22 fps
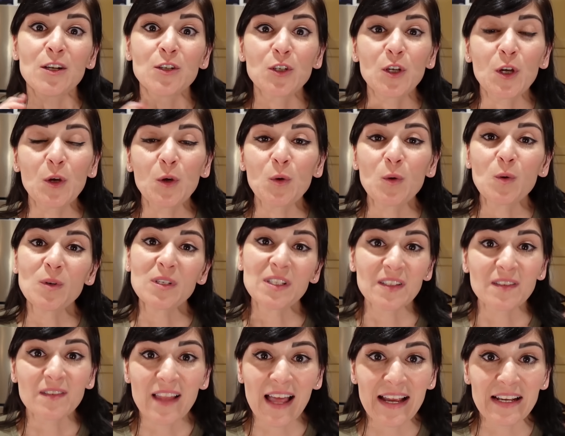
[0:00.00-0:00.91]
Two
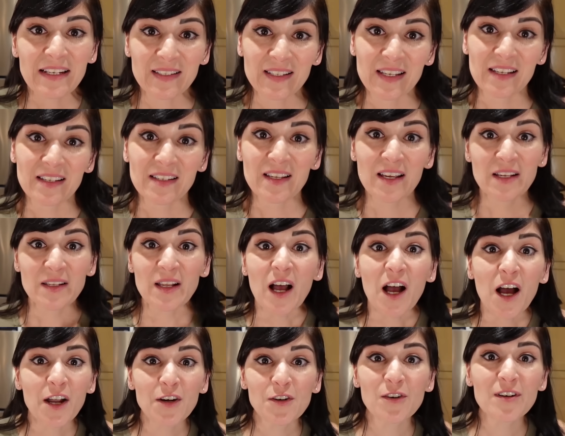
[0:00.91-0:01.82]
slices is
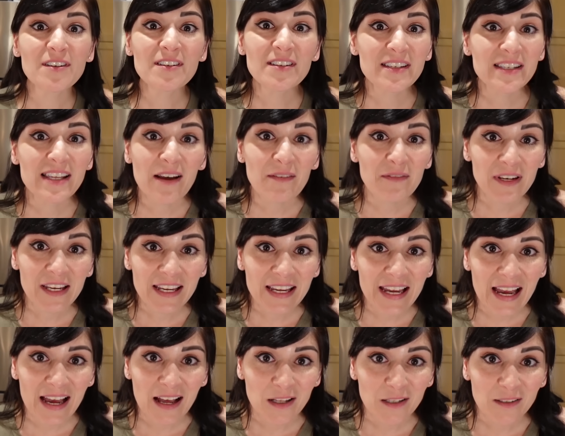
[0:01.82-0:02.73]
170
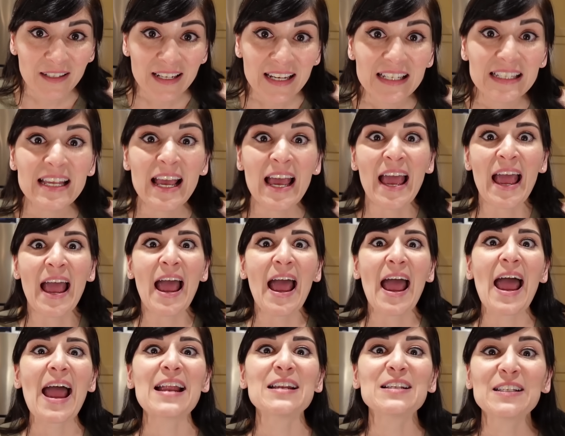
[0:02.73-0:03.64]
calories
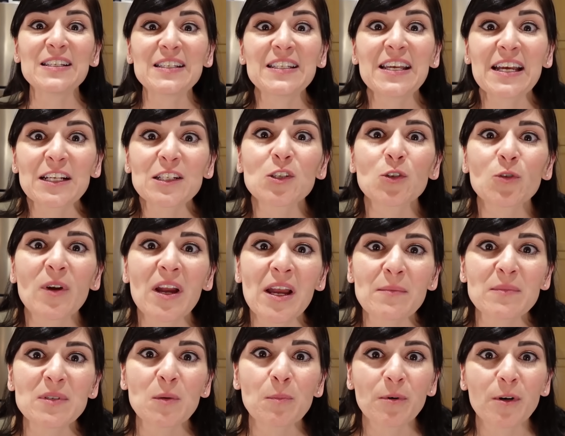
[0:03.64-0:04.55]
and six
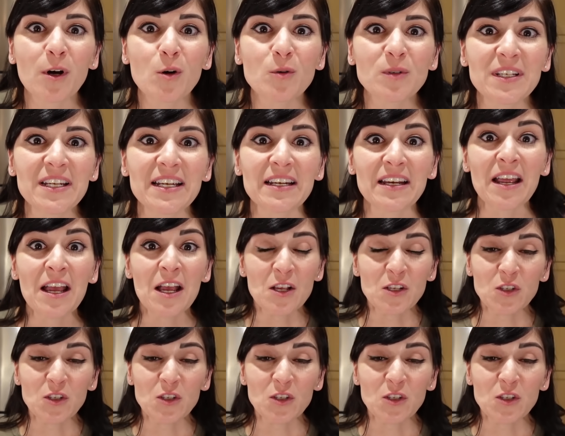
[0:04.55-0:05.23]
grams of protein.